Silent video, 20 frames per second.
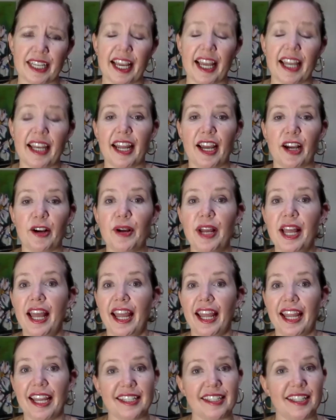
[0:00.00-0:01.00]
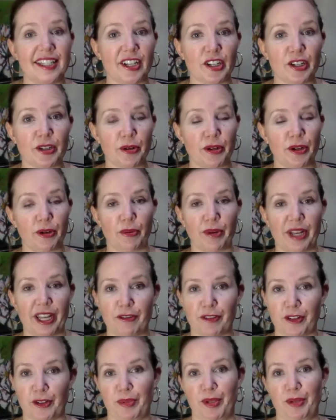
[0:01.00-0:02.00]
And now, is there a way
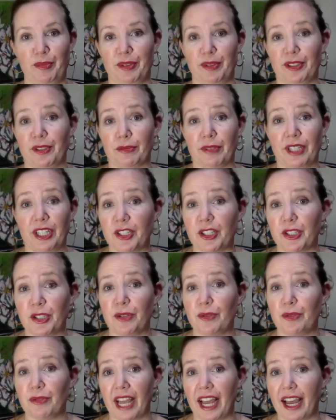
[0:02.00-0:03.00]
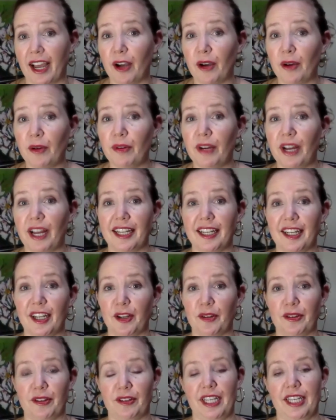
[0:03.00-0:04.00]
for people to reach you now? I
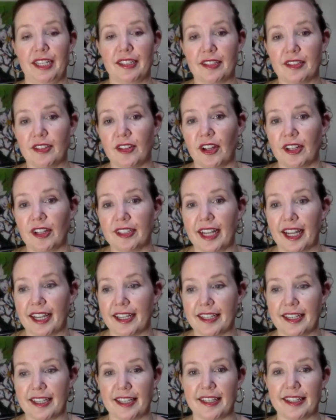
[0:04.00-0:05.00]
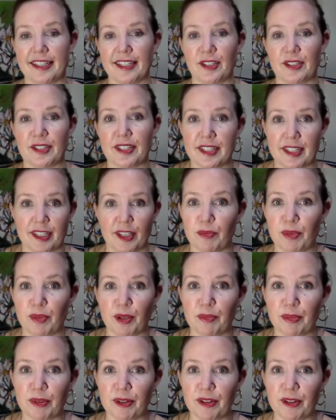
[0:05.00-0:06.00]
know it's not as easy to see
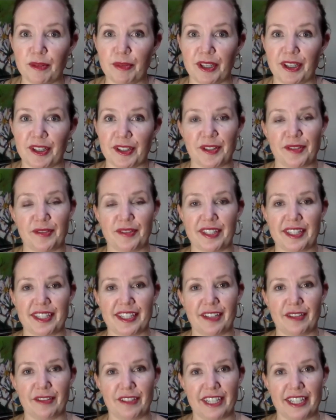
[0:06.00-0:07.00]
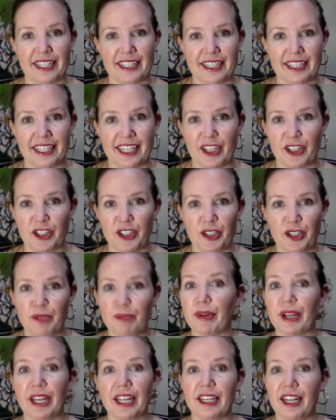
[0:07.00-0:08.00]
people because of the self isolation,
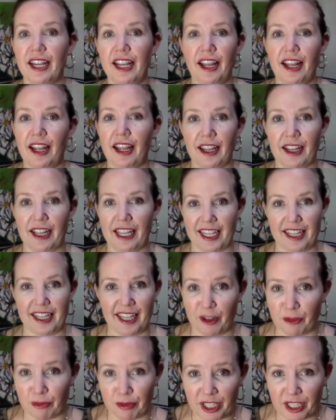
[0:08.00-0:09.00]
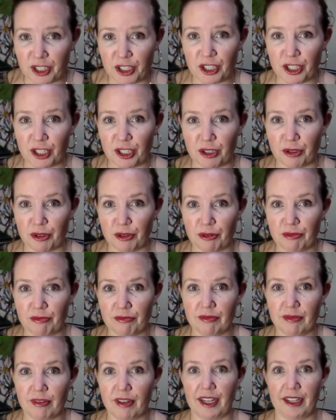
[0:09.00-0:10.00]
but uh, can they reach you
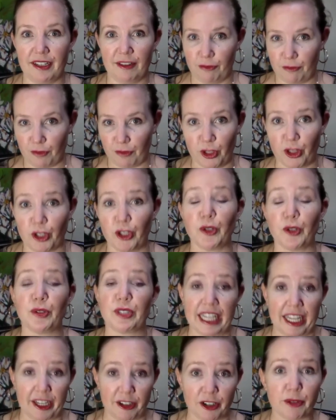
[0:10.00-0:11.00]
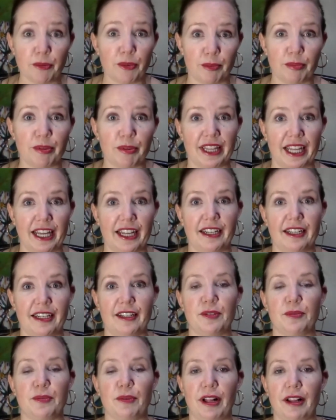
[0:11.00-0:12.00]
uh, for the newsletter? We'll put that in
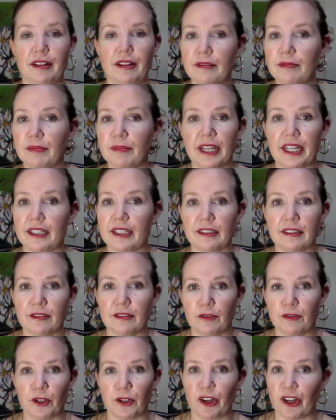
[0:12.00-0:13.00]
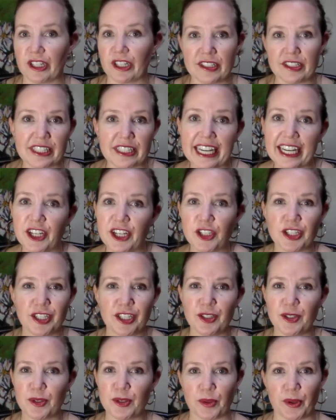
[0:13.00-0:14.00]
as well, but for
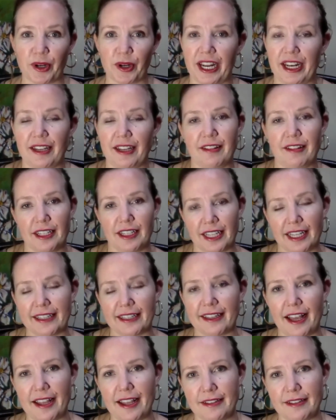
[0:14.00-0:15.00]
consultations or anything like that?